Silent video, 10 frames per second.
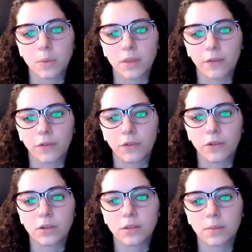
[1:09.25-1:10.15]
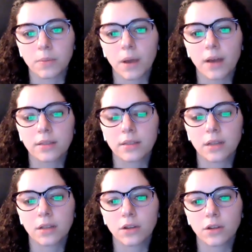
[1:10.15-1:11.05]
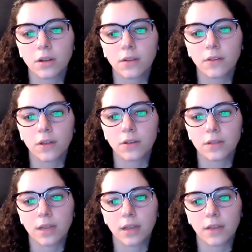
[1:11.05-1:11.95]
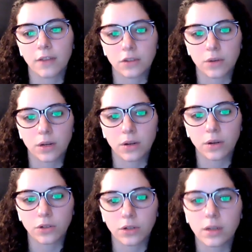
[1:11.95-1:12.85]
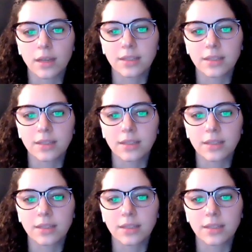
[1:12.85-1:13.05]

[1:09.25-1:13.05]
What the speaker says: with Afrofuturism posits an alternative understanding of history and culture,